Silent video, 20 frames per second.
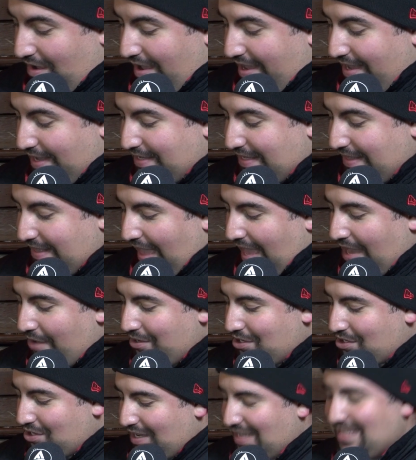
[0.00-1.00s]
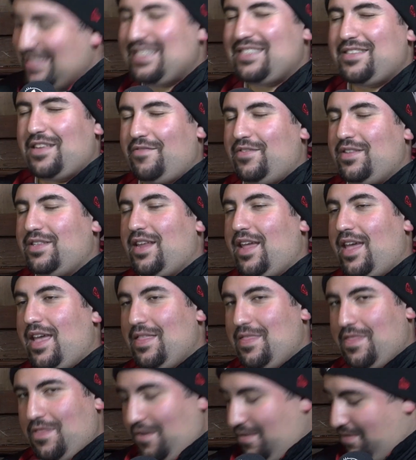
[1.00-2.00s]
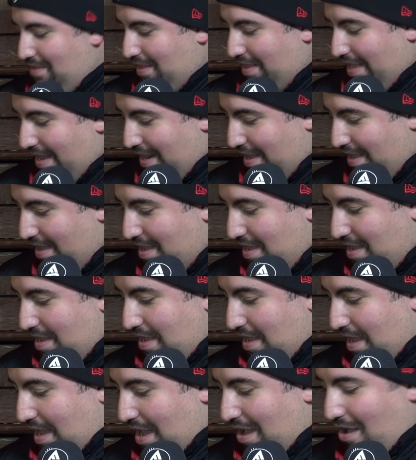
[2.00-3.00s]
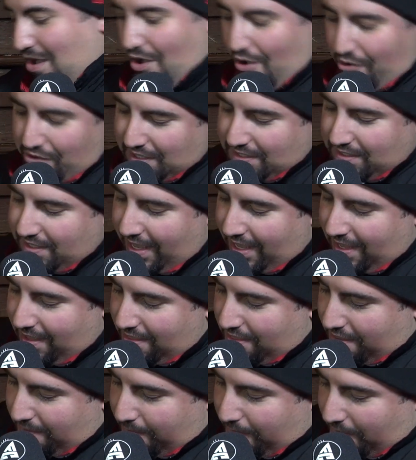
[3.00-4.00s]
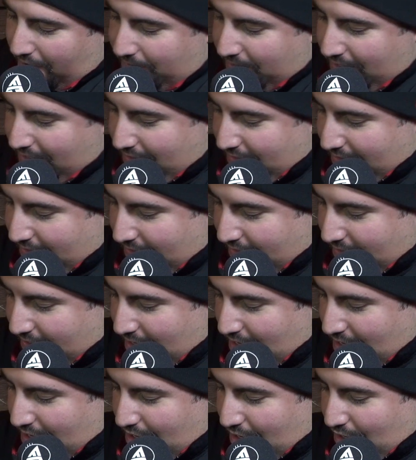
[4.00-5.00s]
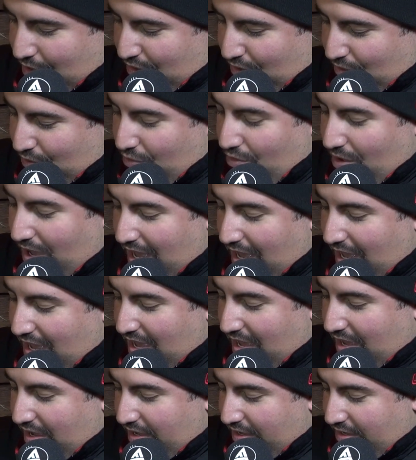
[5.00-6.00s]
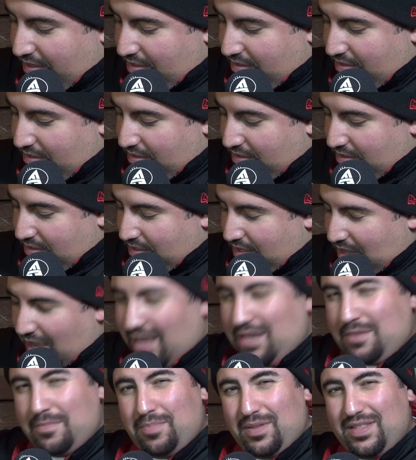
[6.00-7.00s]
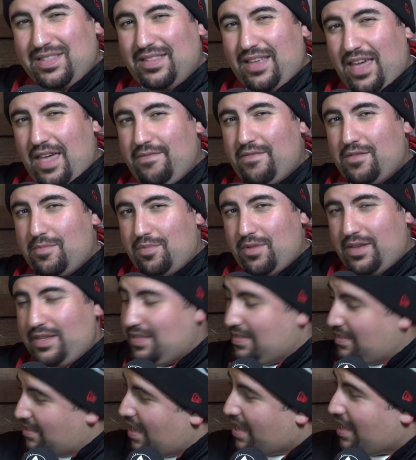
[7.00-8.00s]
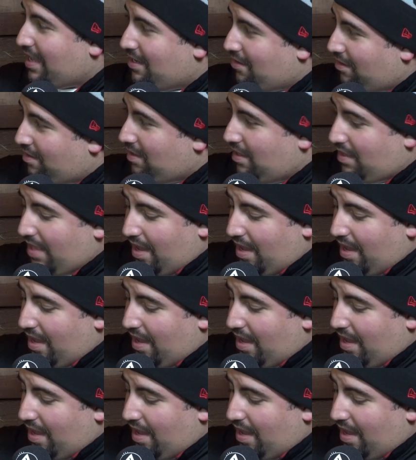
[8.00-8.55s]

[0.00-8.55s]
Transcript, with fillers: Tigers, languishing in 17th on the ladder, are hosting the Bombers, who are unbelievably second on the